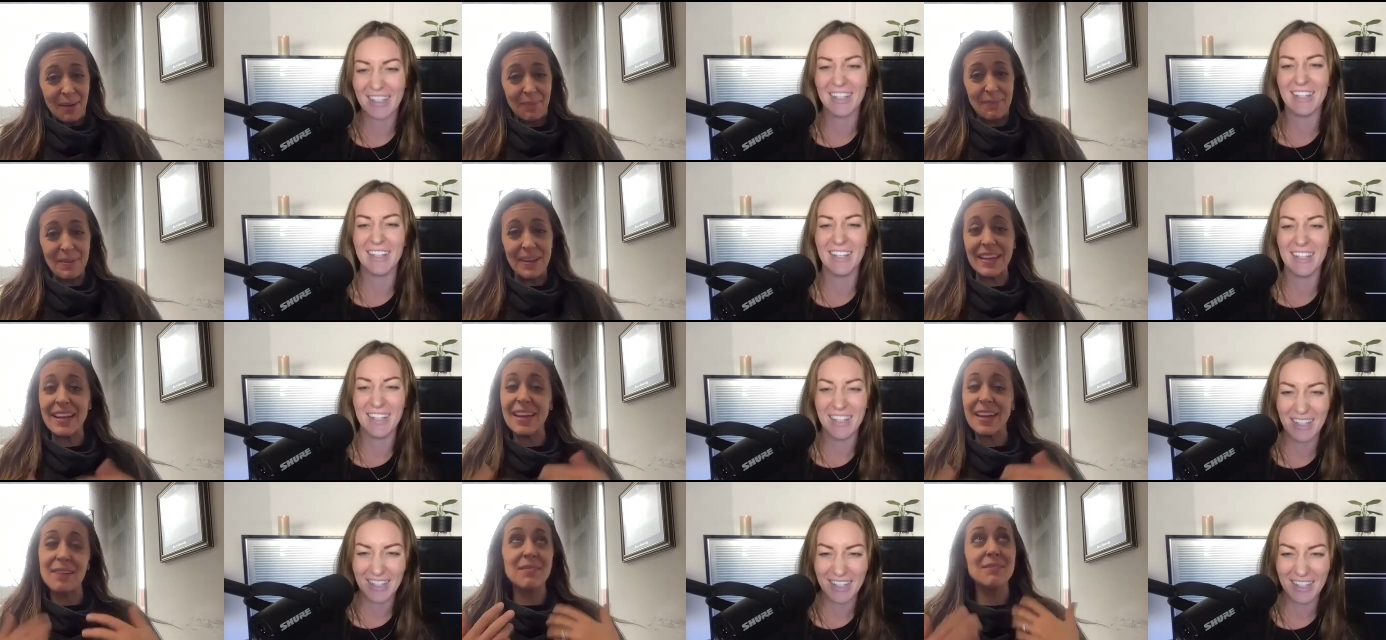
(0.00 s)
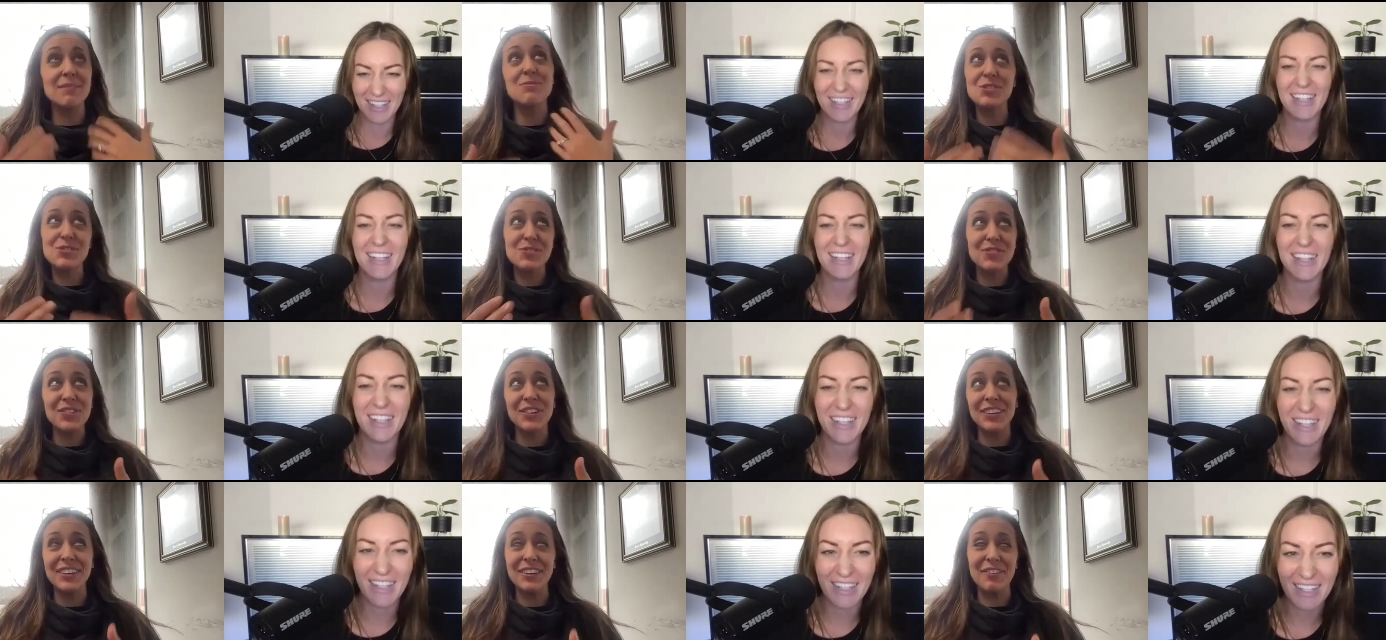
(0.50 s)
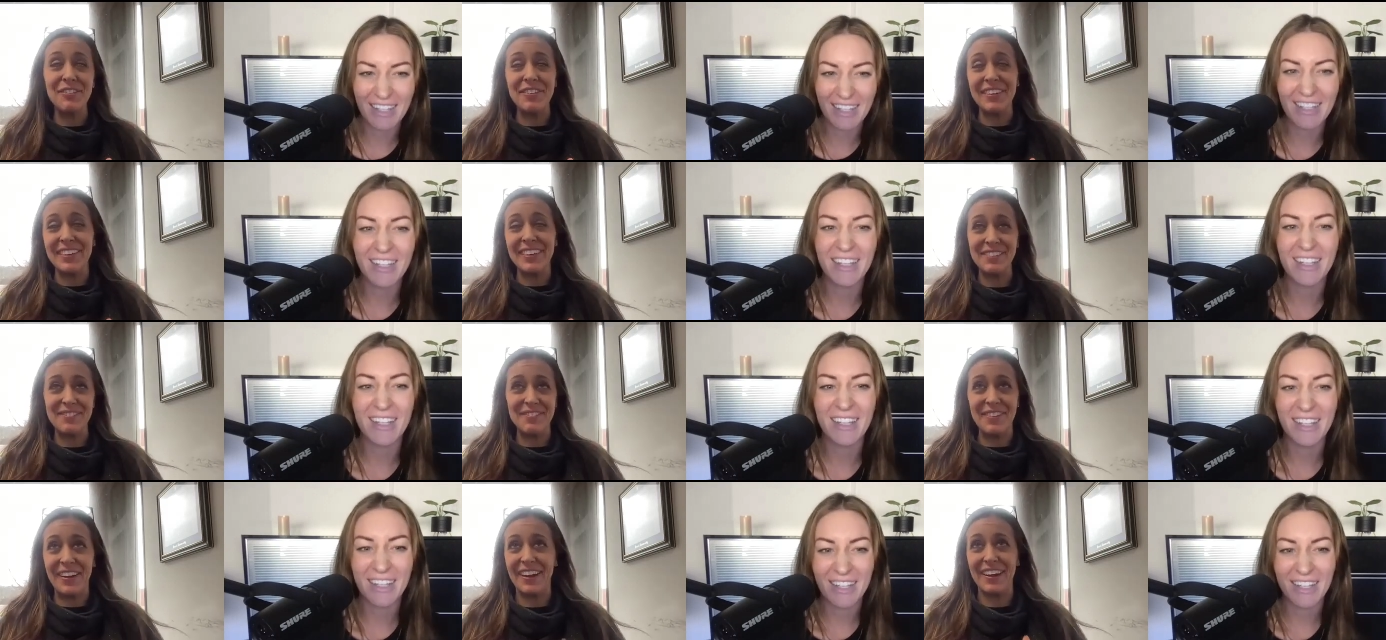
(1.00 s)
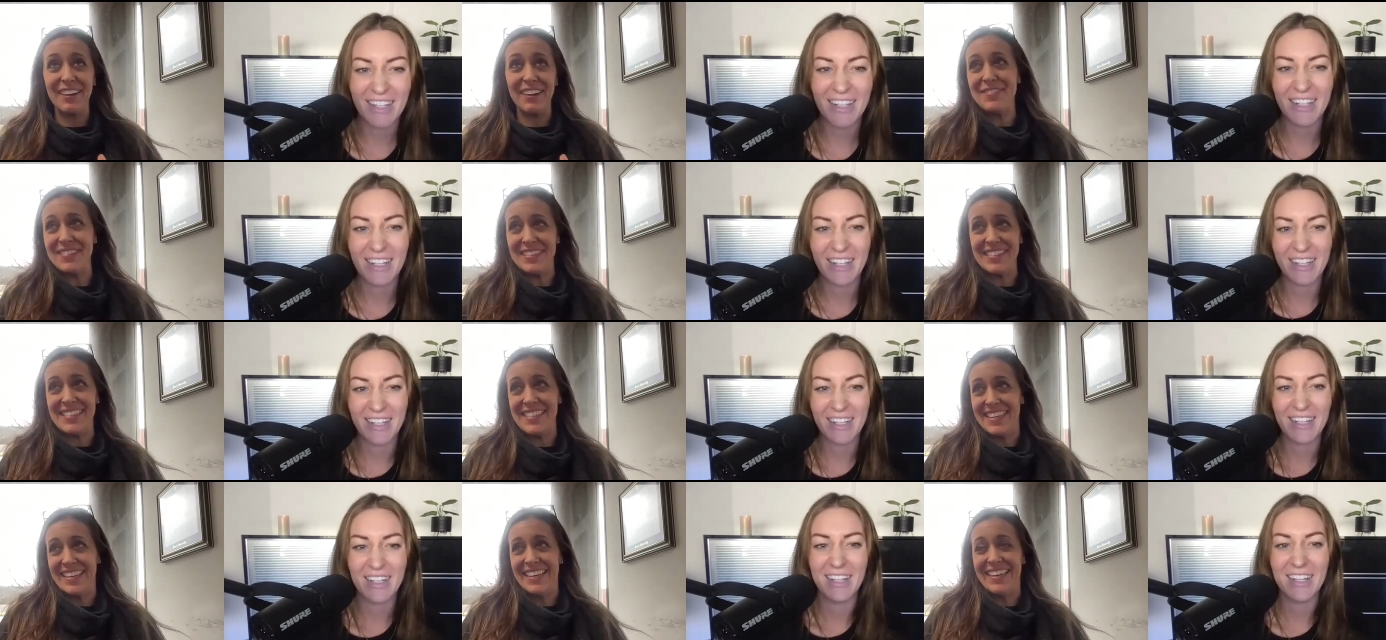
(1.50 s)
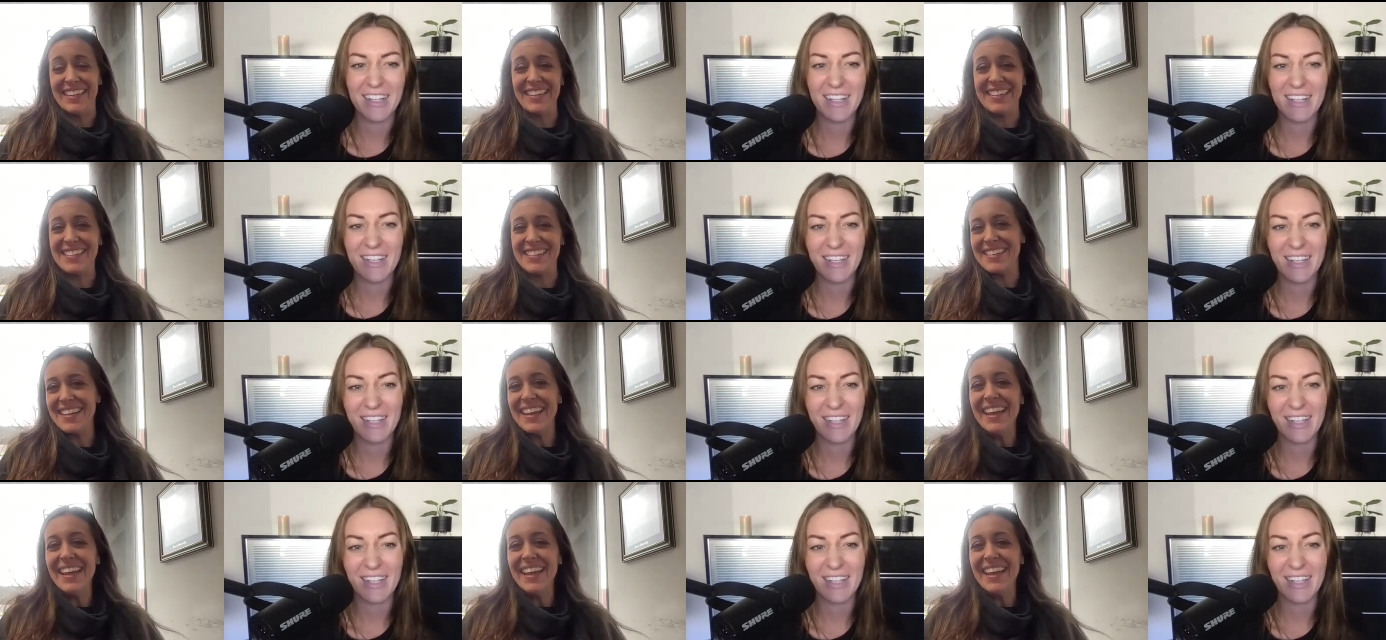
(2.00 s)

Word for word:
Speaker 1: coming and I'm just really feeling very fatigued.